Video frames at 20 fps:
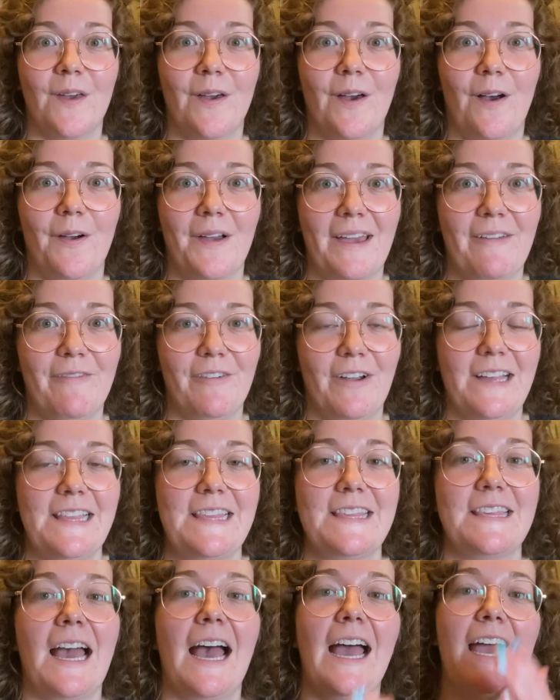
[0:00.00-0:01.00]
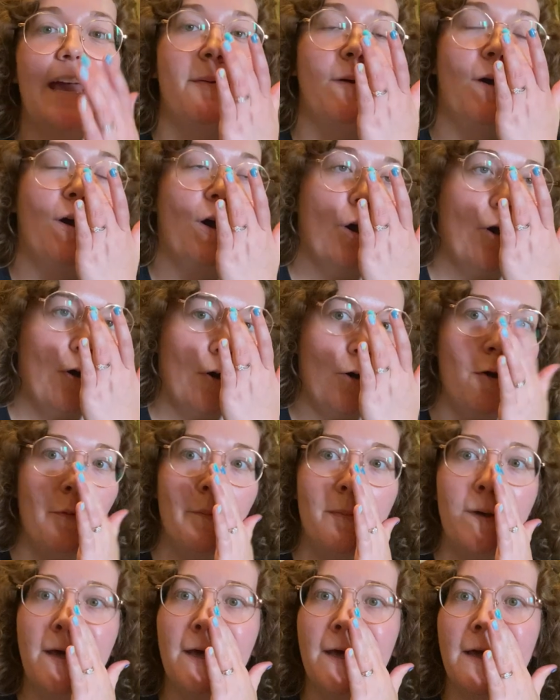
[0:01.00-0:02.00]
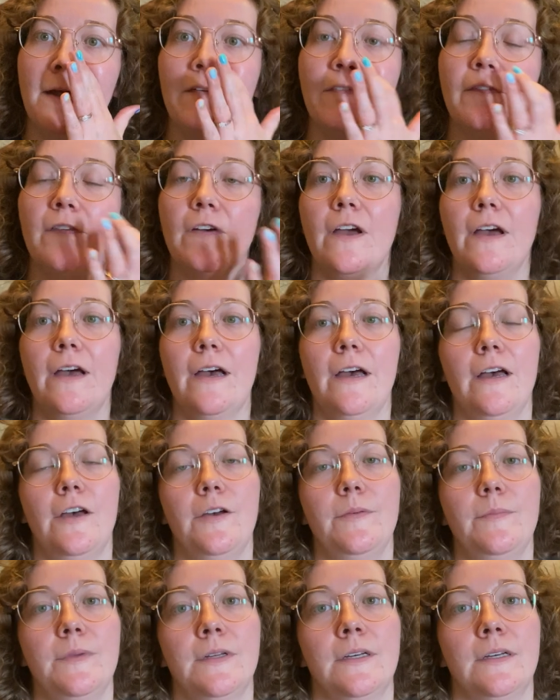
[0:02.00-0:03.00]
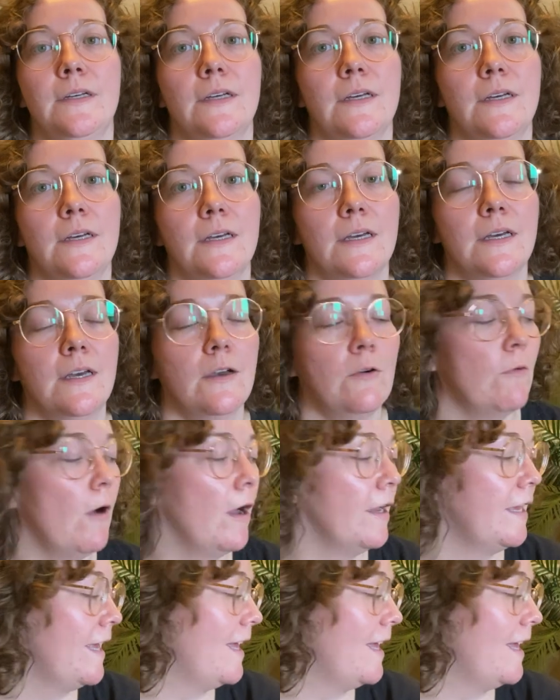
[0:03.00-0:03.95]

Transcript: Okay friends, I am home from walking